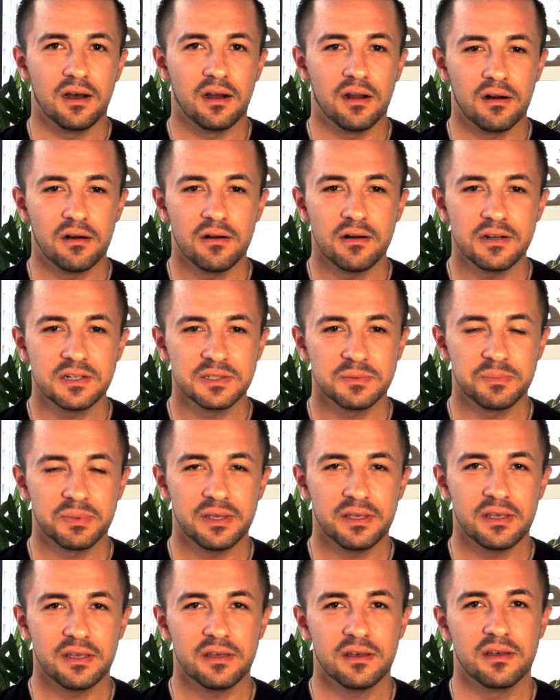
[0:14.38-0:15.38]

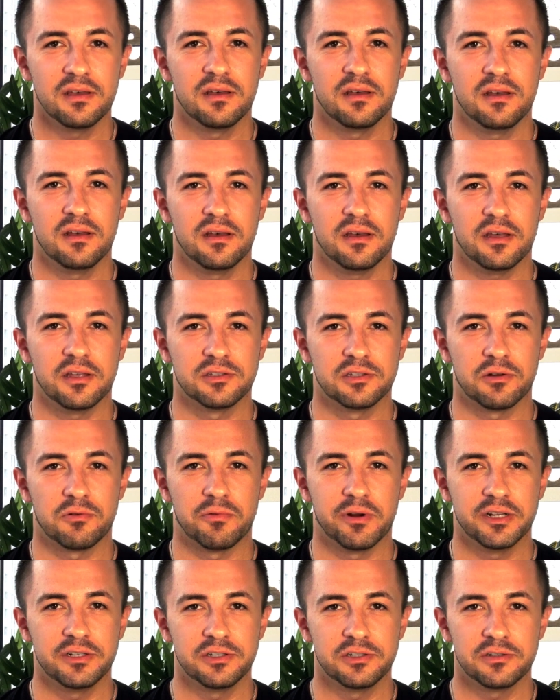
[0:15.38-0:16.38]
RSP, it's a
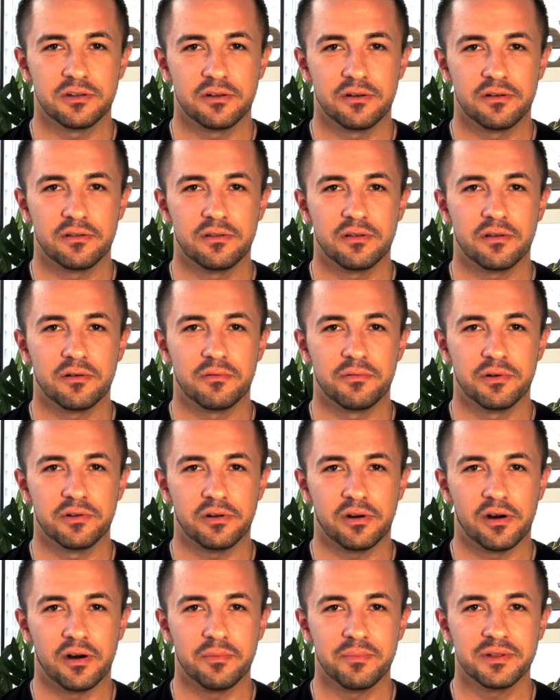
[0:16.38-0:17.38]
registered
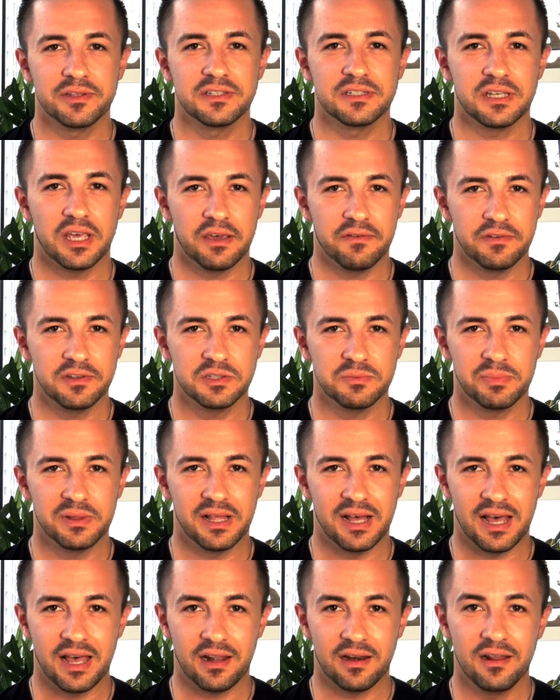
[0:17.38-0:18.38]
retirement savings
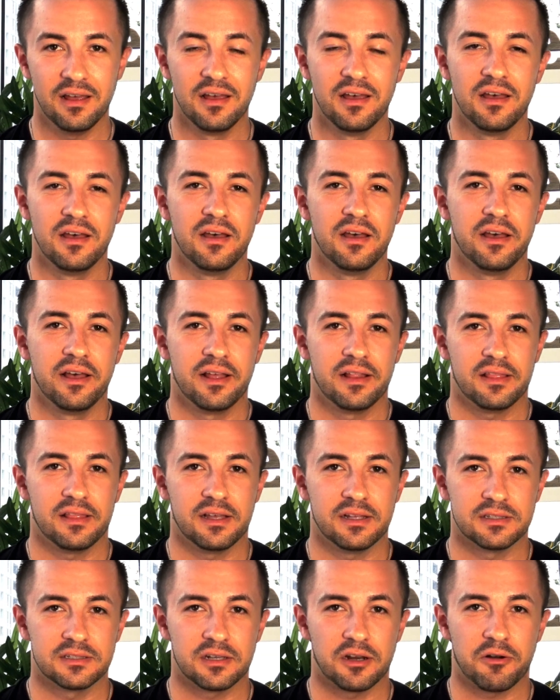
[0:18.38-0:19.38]
plan
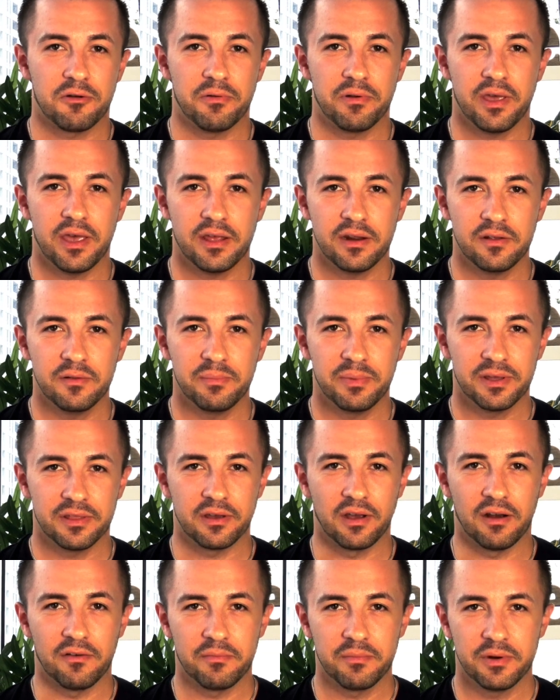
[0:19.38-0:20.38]
that's created by the
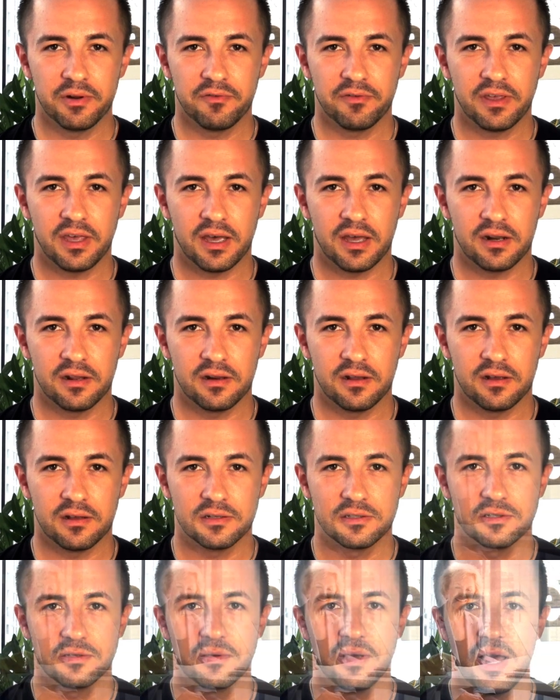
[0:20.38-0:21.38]
Government of
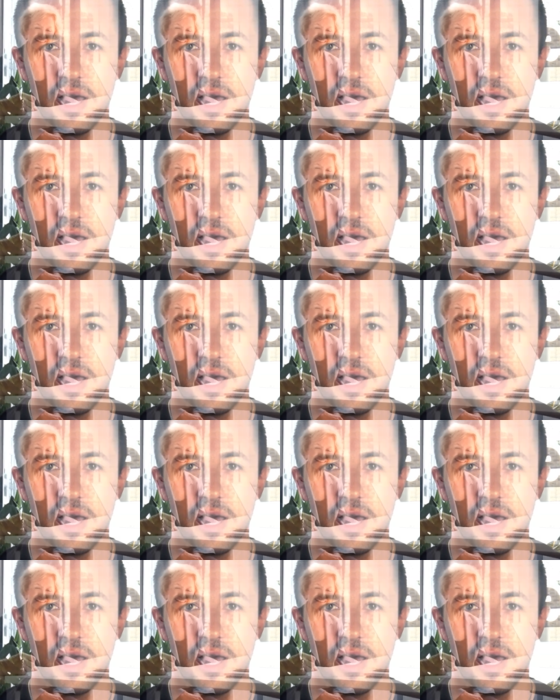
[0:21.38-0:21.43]
Canada to